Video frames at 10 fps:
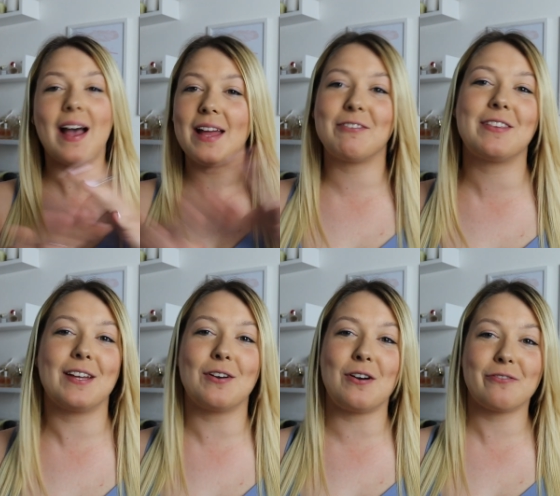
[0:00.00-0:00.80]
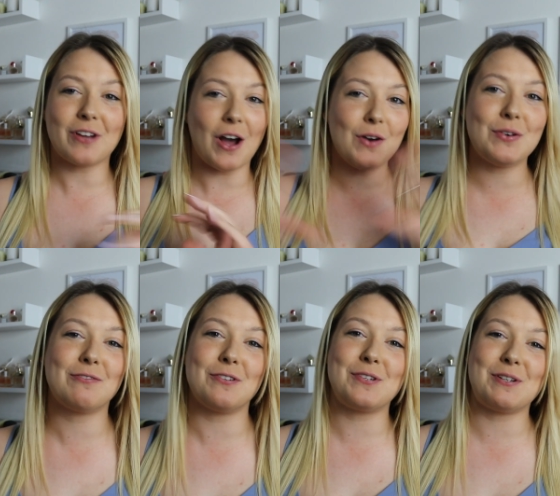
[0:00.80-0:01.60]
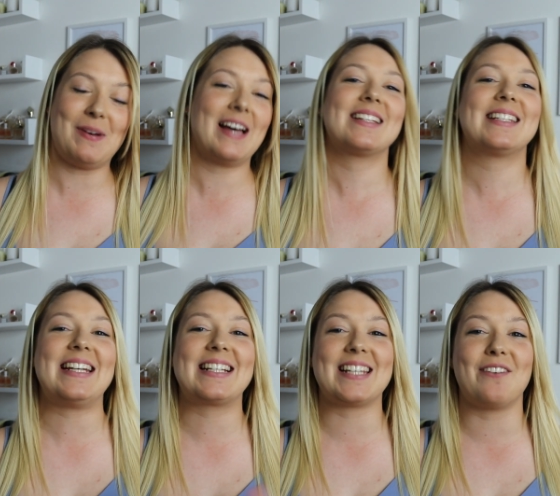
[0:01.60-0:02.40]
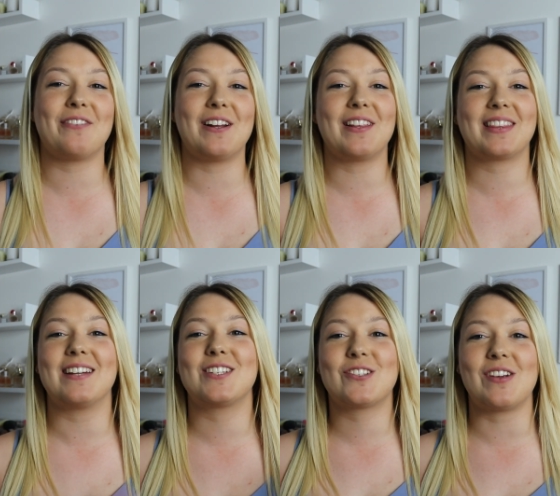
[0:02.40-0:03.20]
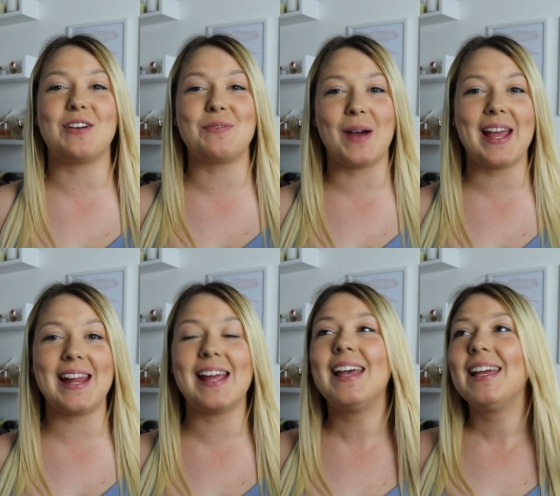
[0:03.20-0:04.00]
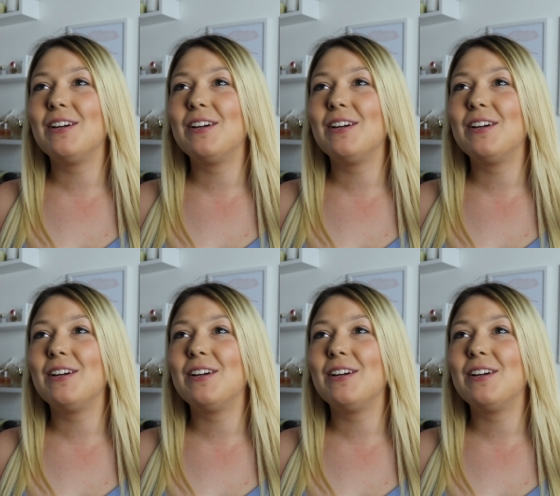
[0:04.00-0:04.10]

cut everything off, cut off all your plastics and everything like that straight away.